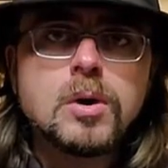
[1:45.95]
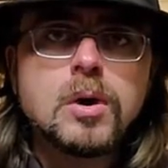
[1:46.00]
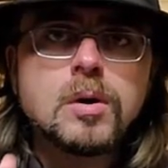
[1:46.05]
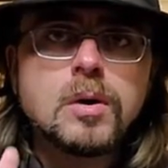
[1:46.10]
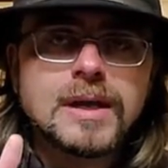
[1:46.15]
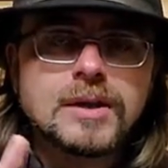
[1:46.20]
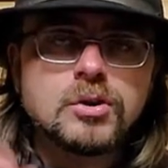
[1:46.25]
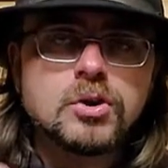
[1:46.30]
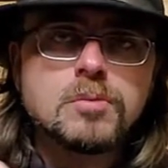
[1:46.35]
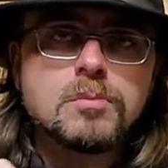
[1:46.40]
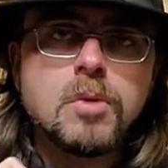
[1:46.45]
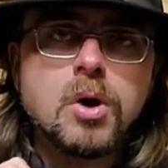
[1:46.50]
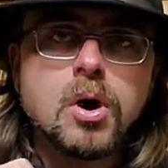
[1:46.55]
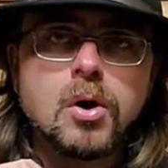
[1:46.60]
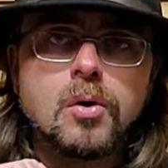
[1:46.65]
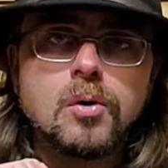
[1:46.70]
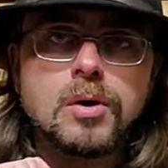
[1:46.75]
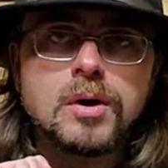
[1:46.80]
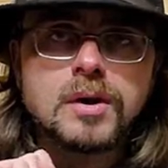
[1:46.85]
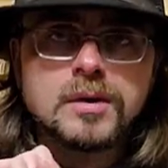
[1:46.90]
like
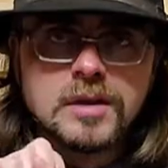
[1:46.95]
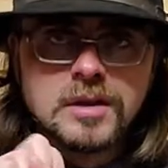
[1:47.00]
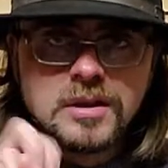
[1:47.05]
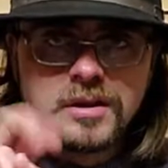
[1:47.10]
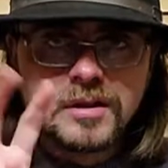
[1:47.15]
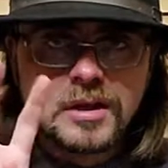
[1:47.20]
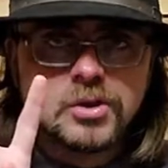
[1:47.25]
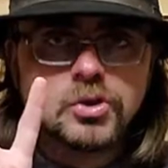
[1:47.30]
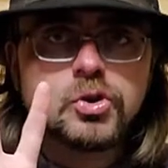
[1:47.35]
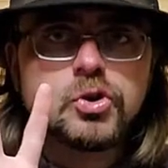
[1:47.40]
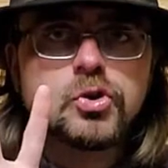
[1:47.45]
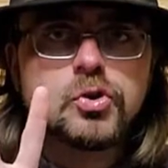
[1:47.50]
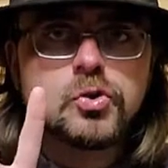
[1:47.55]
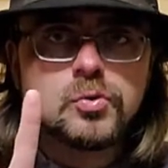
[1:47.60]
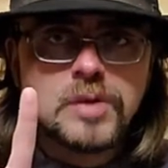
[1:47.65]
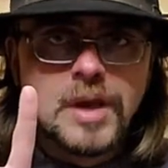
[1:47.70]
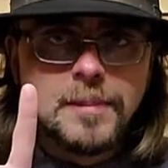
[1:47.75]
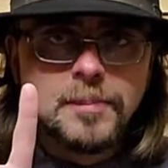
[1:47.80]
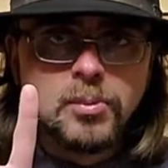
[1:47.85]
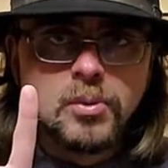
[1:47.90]
tomorrow, because this is a
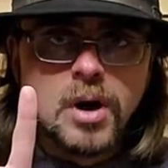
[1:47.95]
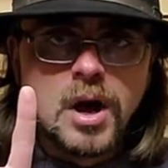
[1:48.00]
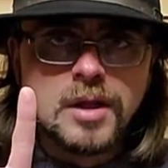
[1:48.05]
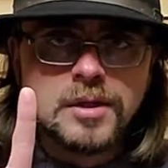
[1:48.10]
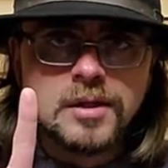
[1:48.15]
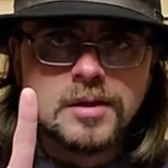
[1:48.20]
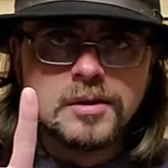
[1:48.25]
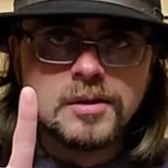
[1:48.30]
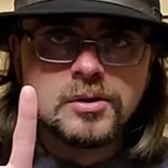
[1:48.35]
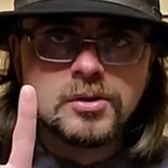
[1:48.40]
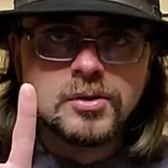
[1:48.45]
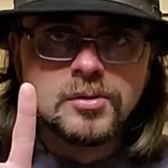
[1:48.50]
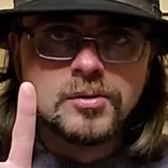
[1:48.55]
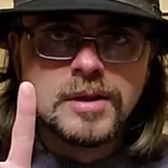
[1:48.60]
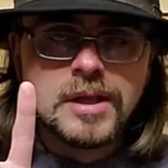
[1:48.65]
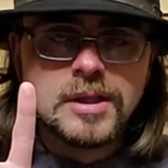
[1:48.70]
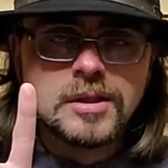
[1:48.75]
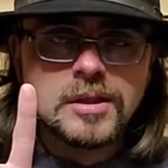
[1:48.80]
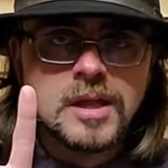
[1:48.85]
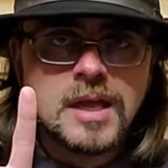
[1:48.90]
2 day process to do
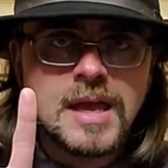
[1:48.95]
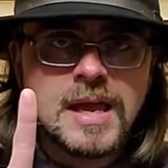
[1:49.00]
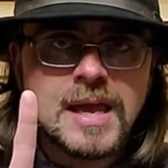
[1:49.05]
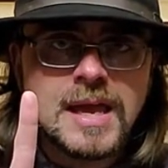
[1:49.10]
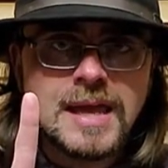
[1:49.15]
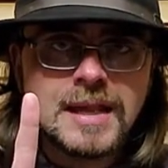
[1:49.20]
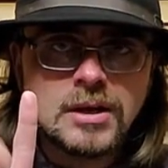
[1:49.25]
this.